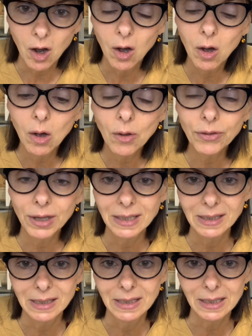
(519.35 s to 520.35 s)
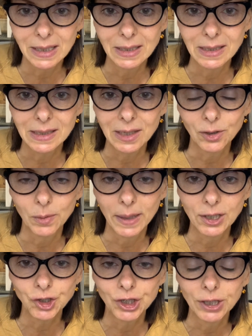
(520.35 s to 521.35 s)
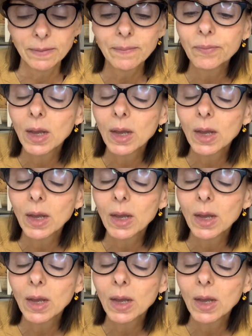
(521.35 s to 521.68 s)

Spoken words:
all things into consideration.